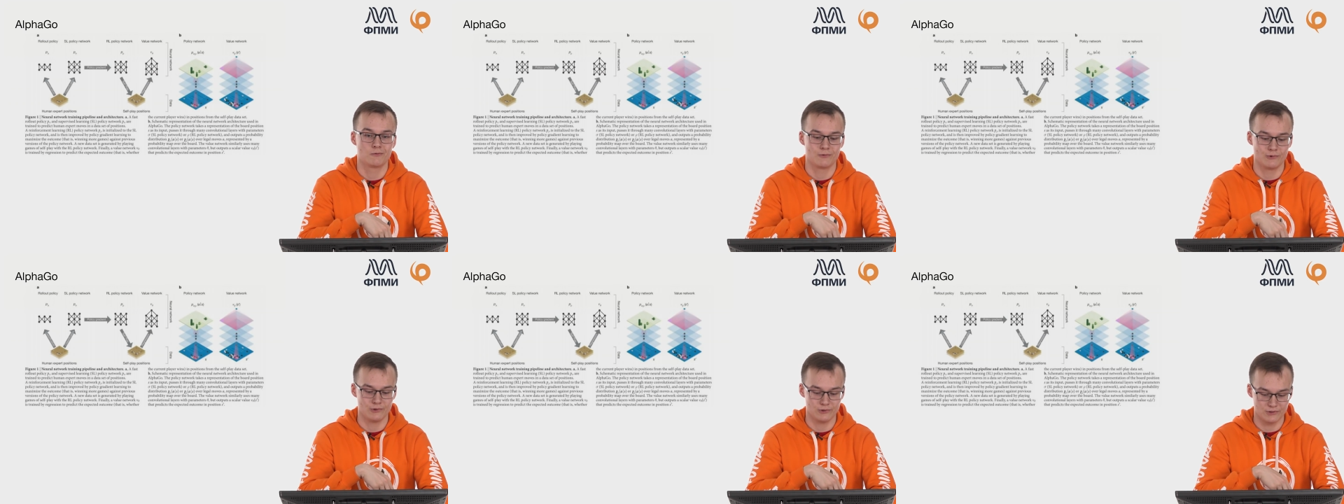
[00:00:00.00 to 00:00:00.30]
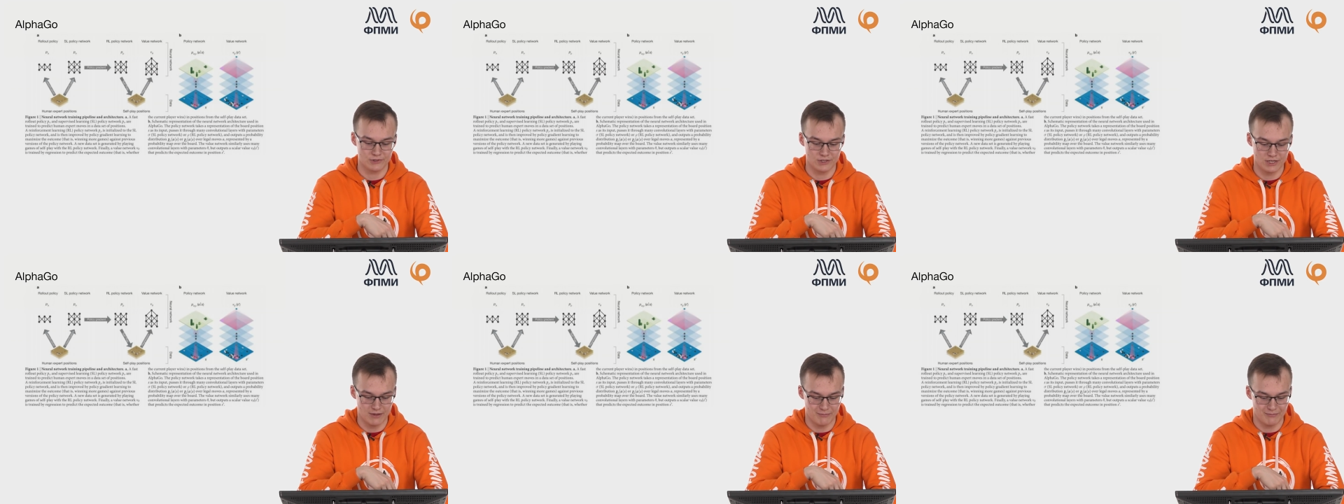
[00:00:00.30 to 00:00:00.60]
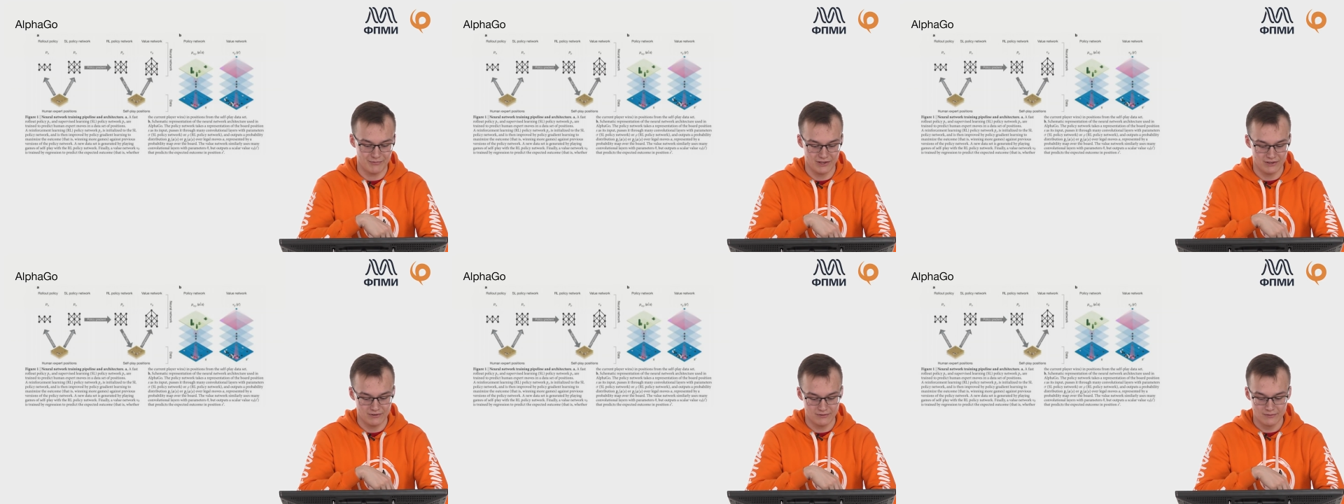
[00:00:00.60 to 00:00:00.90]
world
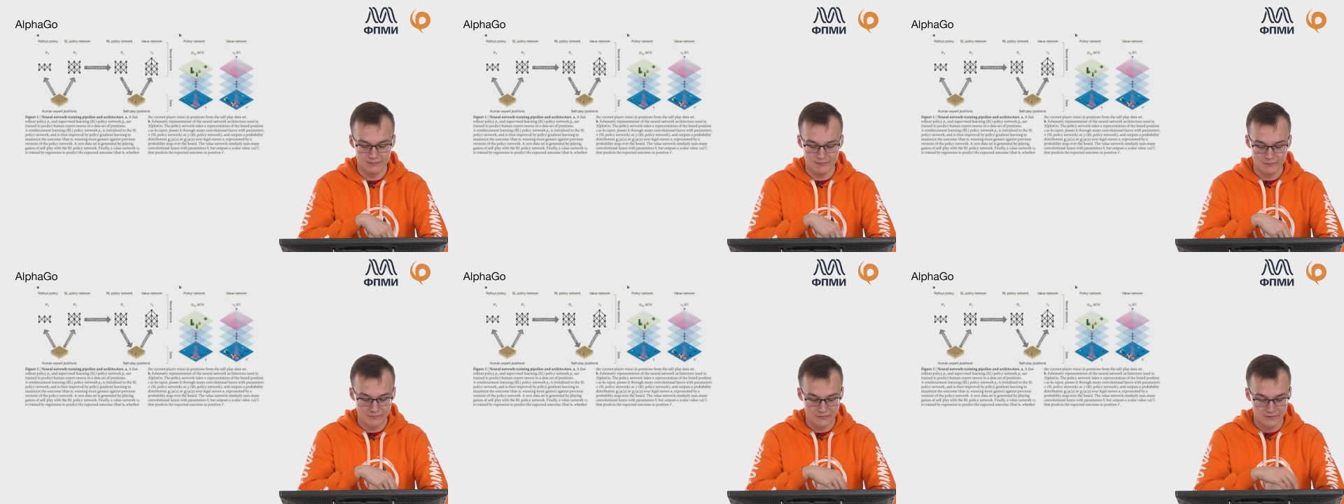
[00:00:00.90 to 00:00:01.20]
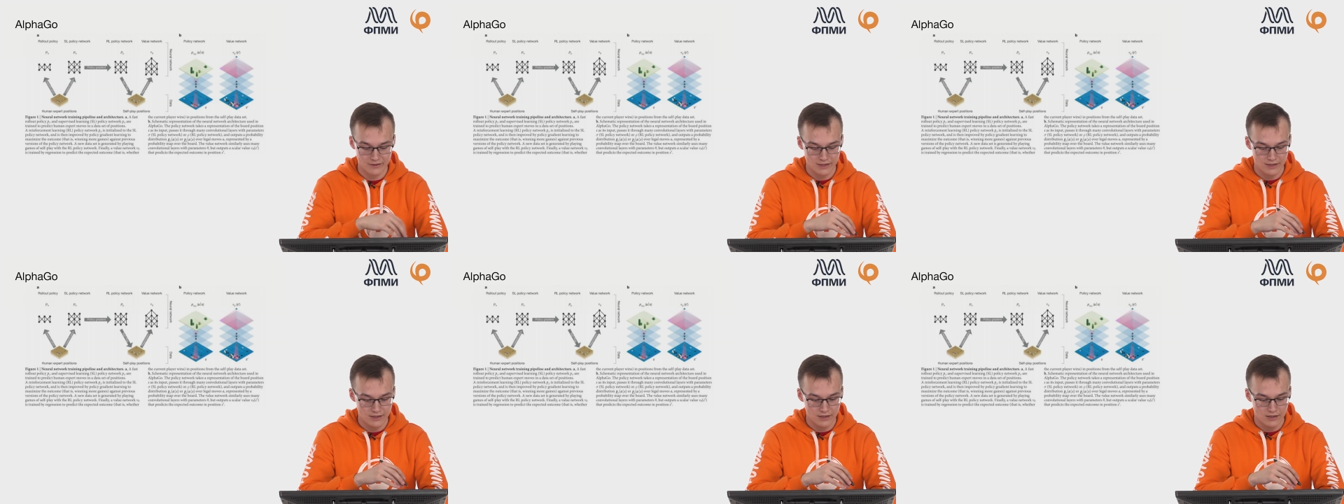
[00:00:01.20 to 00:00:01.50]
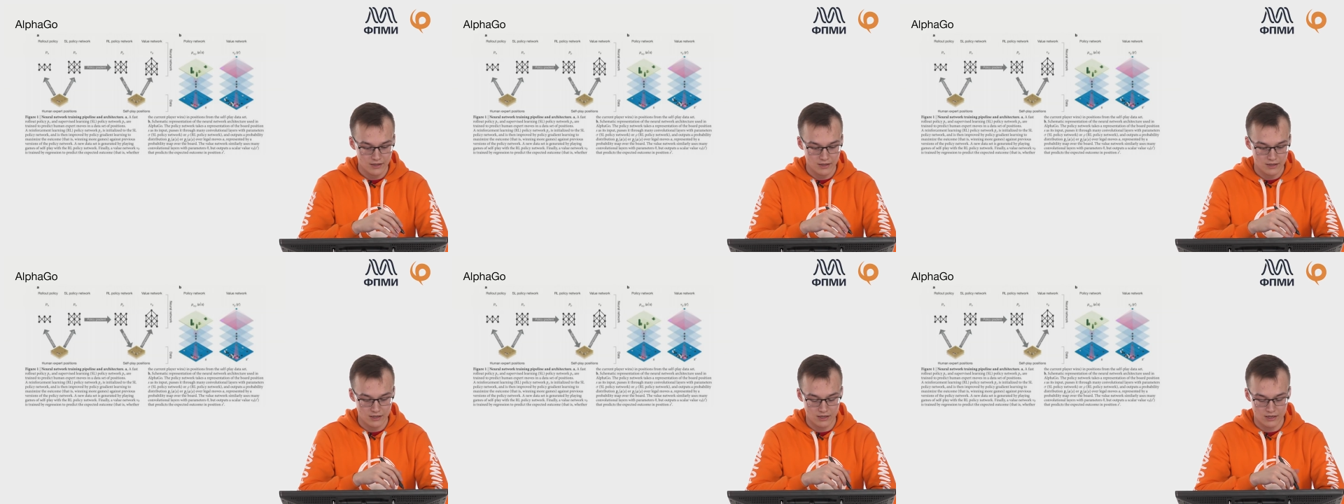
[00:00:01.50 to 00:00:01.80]
champion.
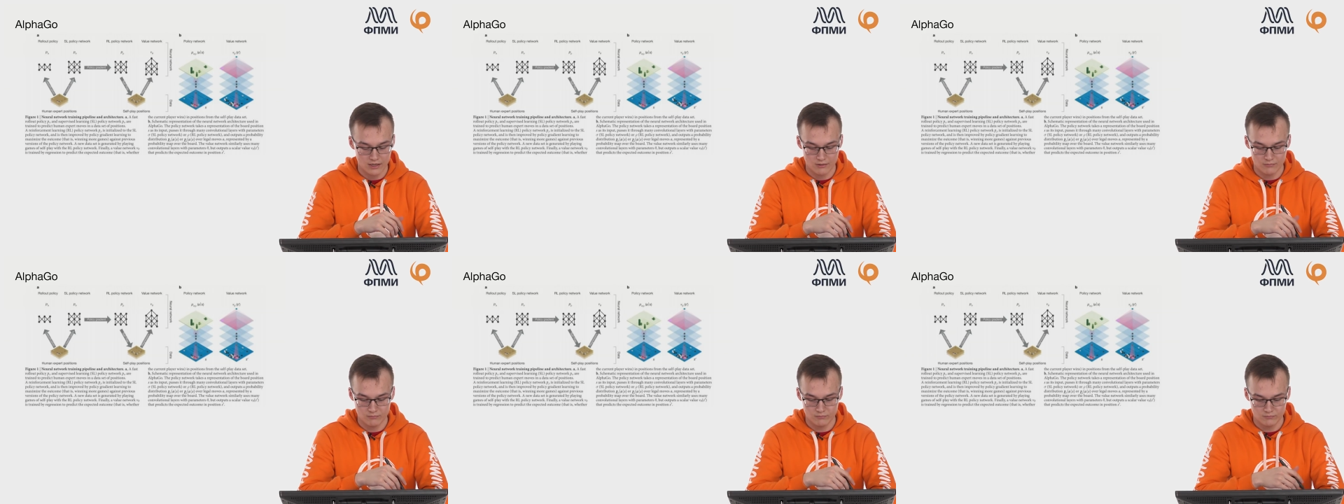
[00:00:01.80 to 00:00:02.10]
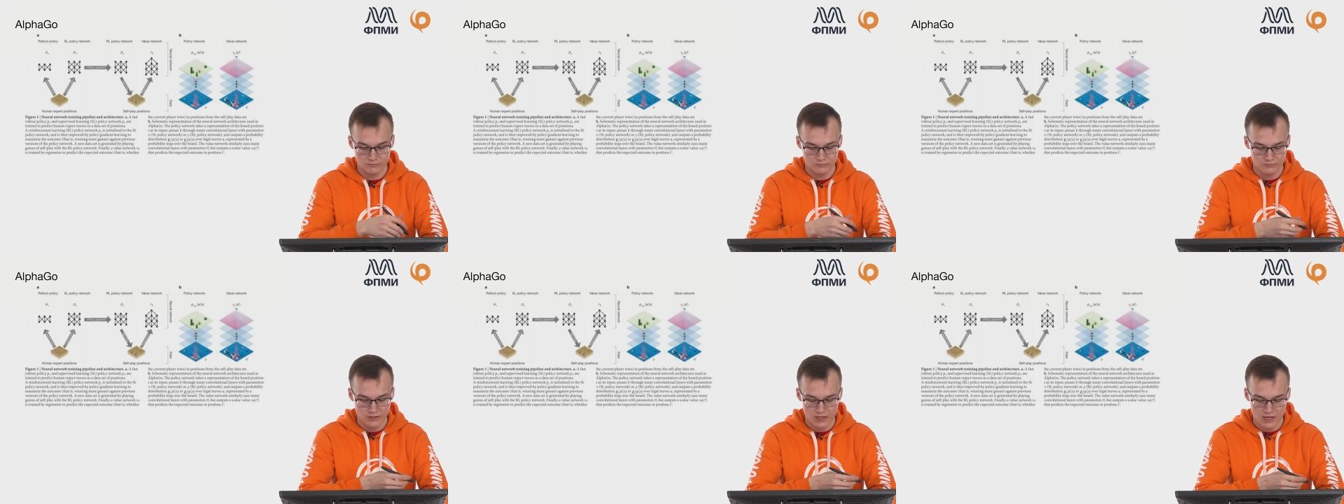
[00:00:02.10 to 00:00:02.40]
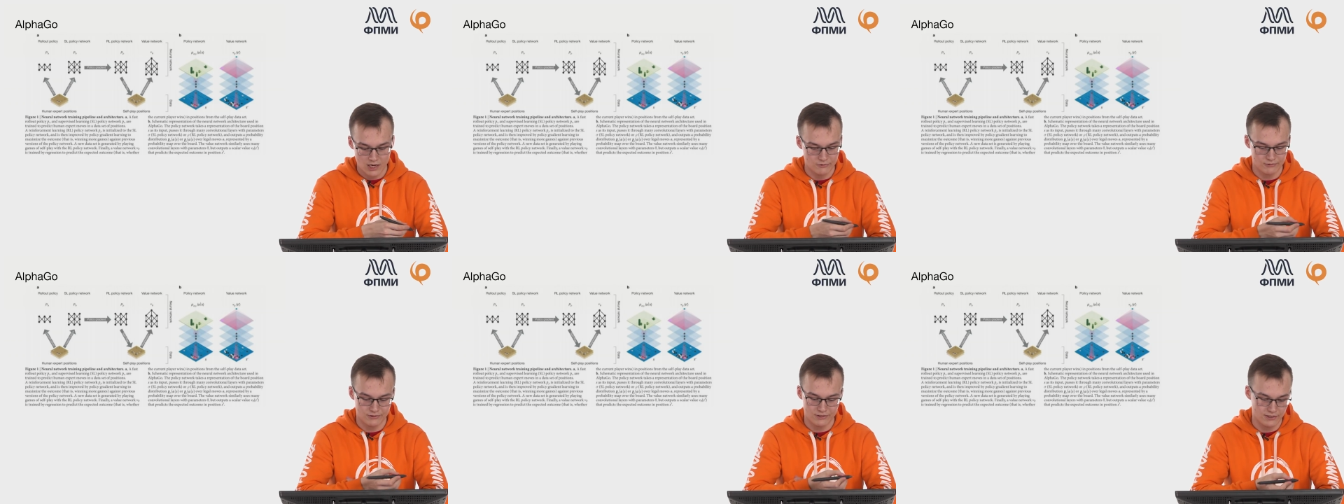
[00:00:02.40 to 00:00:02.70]

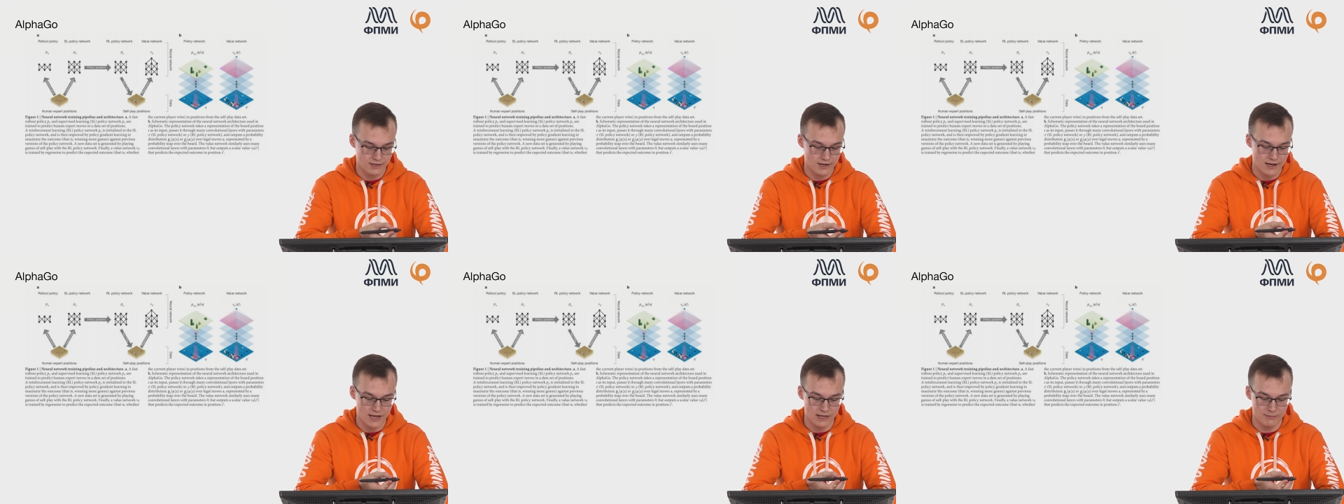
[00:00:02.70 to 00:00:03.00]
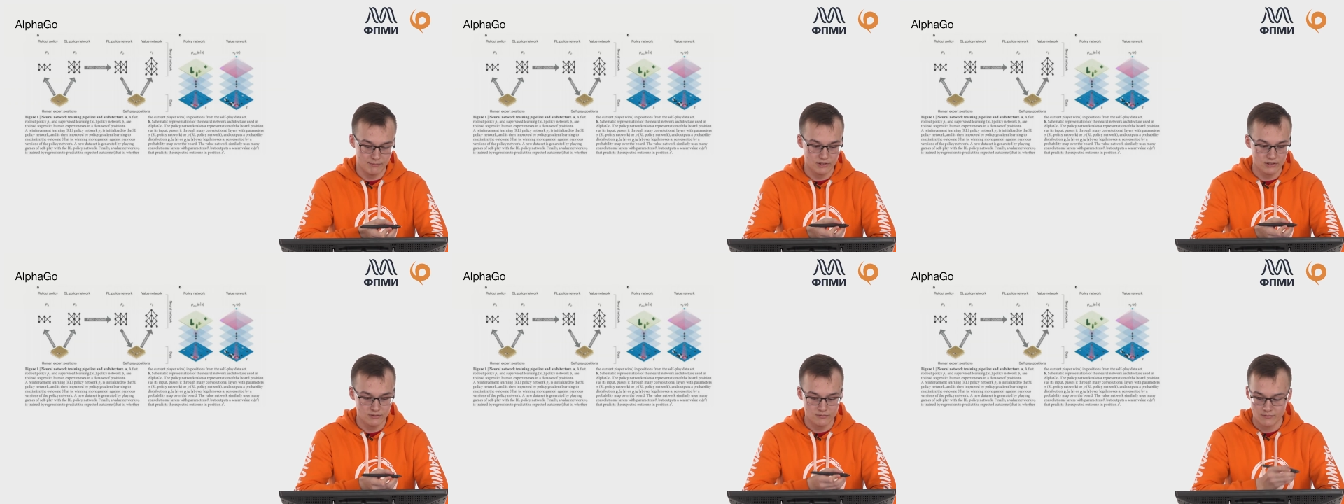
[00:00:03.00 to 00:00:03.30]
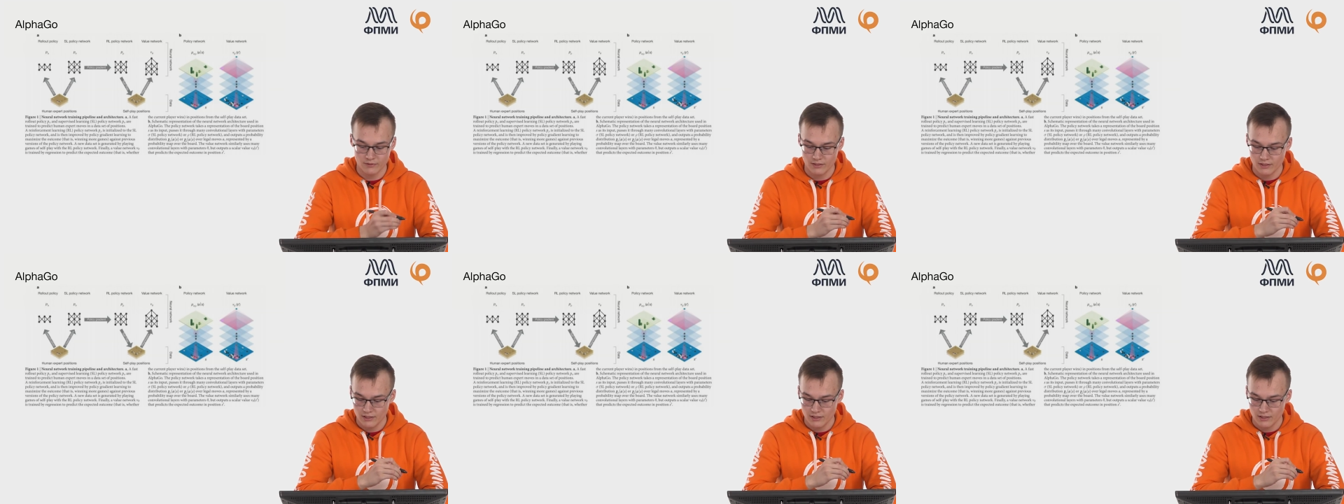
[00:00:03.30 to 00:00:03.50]
How did it happen?